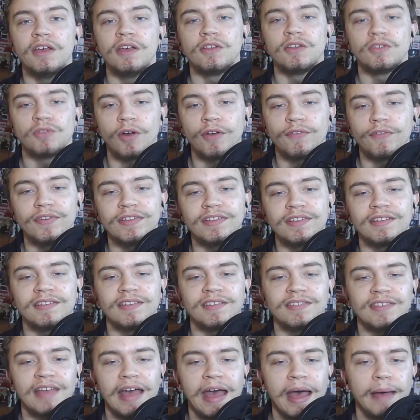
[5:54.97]
So I think that
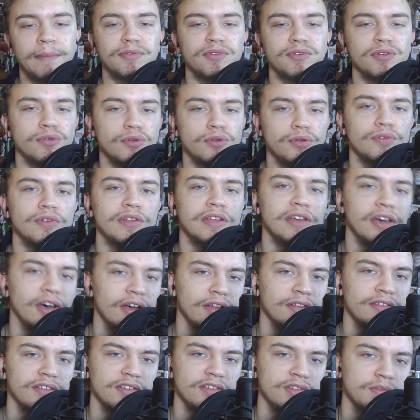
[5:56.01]
this absolutely
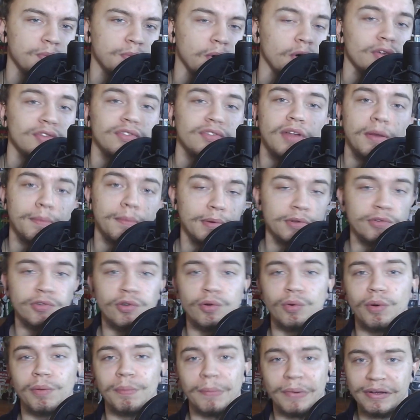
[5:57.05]
earned its spot as number 2 on my